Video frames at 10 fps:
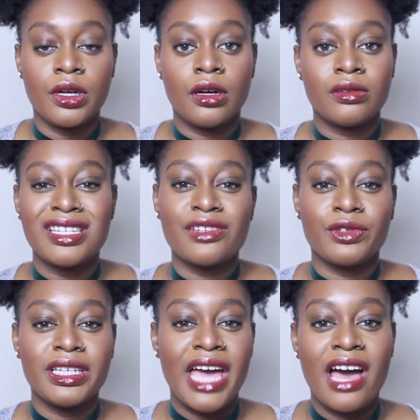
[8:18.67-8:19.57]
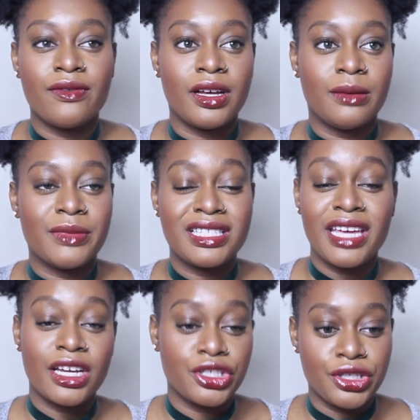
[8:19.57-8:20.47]
it doesn't really have a
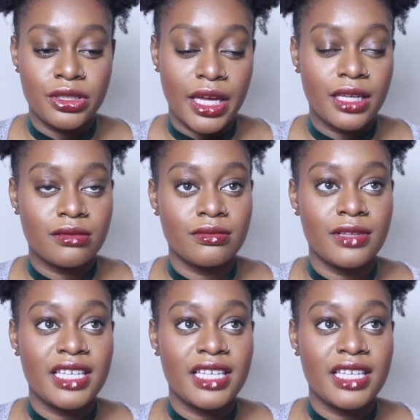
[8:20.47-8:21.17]
texture, like